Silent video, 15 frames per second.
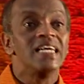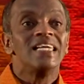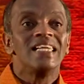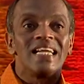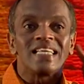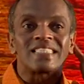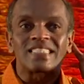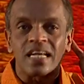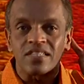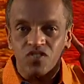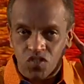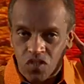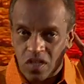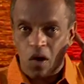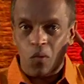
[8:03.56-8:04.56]
listens
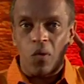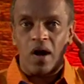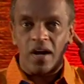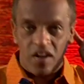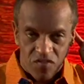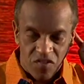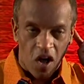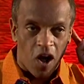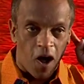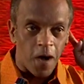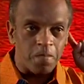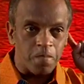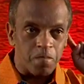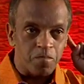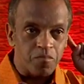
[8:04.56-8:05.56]
to the word of God
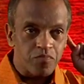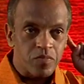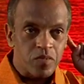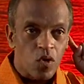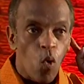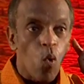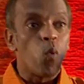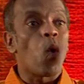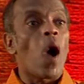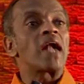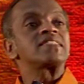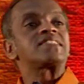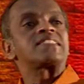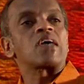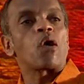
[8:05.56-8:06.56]

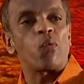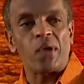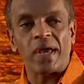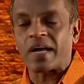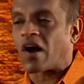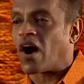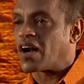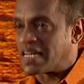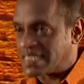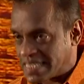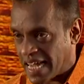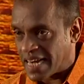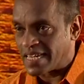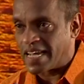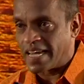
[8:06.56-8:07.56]
once a week on a
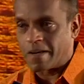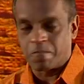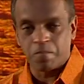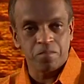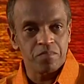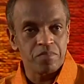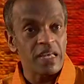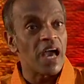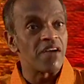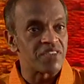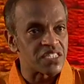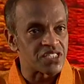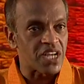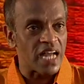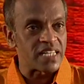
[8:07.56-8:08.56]
Sunday. The
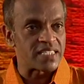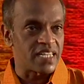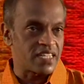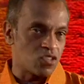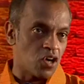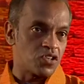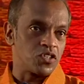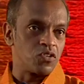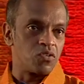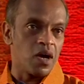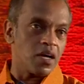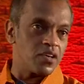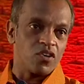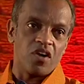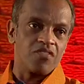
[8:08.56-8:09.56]
average Catholic, not you, huh?
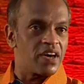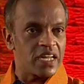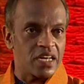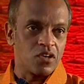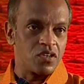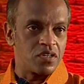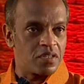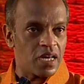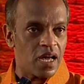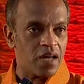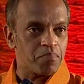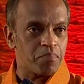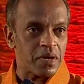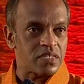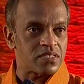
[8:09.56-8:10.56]
You are very good. Yeah,
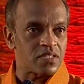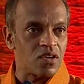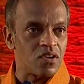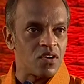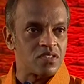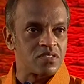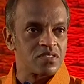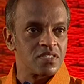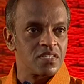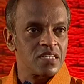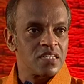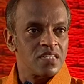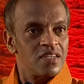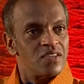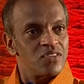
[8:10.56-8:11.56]
praise the Lord.
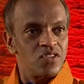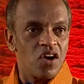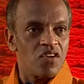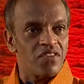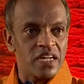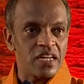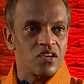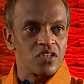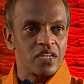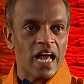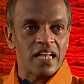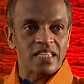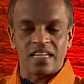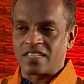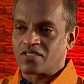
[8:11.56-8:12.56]
You are very good
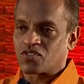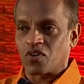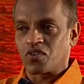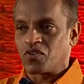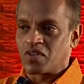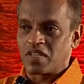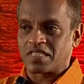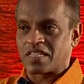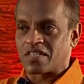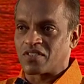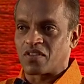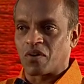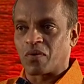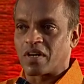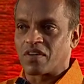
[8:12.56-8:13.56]
Catholic, so you listen to
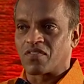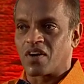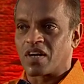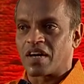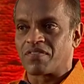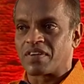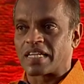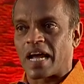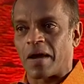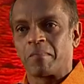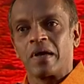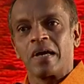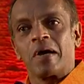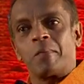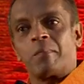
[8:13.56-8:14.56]
the word of God every time.
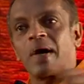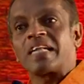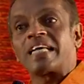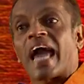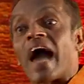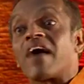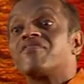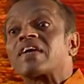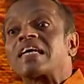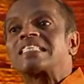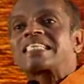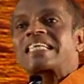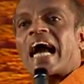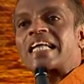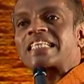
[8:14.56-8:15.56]
But the
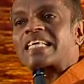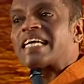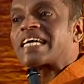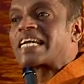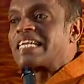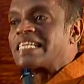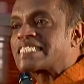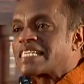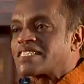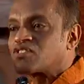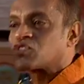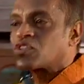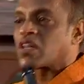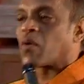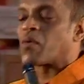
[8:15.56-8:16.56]
average Catholic listens
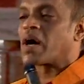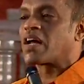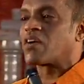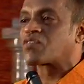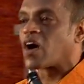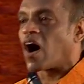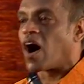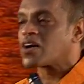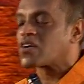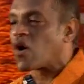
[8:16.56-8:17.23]
to the word of God